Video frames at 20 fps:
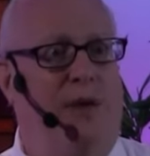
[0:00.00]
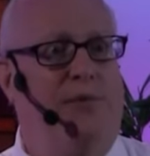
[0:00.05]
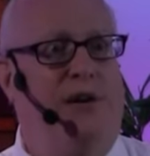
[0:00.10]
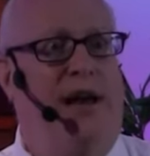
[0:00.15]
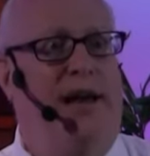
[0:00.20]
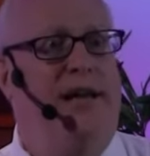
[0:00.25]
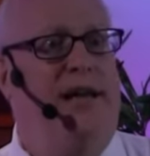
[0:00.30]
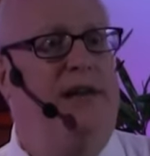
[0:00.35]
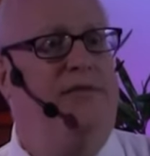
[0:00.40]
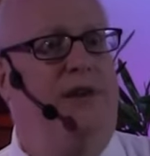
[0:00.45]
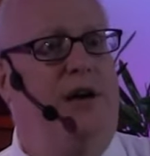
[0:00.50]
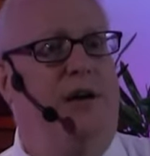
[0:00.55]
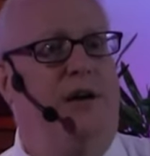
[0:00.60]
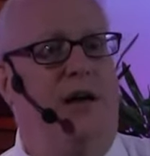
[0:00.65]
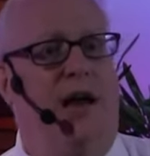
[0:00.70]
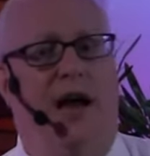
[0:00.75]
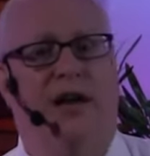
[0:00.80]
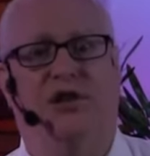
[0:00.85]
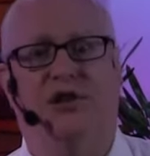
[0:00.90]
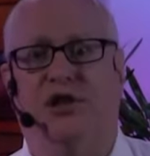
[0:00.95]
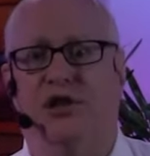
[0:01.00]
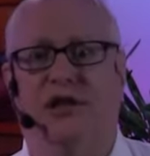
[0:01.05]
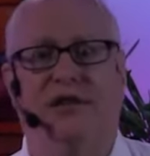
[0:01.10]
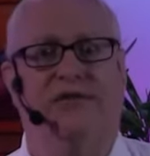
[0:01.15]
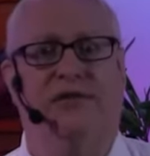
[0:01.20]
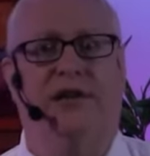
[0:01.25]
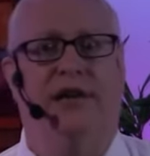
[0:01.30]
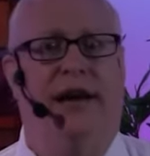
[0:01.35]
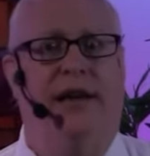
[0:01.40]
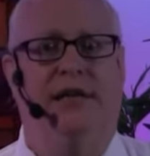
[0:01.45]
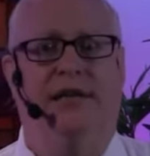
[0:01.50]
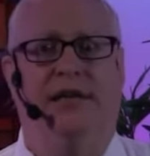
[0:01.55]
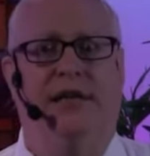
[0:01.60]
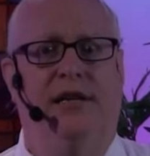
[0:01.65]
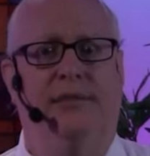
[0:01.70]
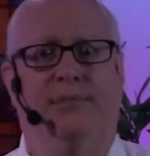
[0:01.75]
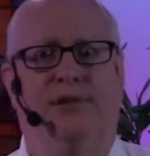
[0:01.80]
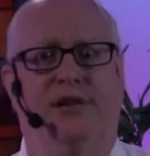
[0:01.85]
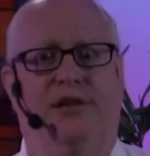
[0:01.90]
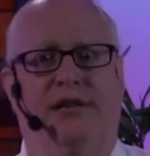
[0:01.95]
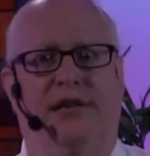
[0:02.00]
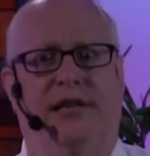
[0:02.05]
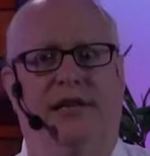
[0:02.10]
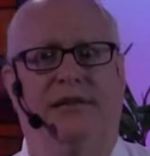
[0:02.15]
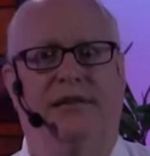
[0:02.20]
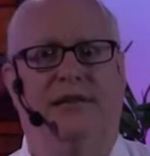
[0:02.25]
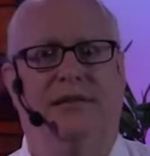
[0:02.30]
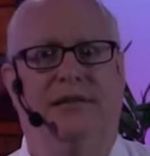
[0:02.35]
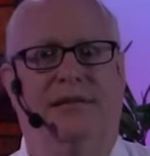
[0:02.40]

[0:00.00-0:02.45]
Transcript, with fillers: I give a, a server 18%?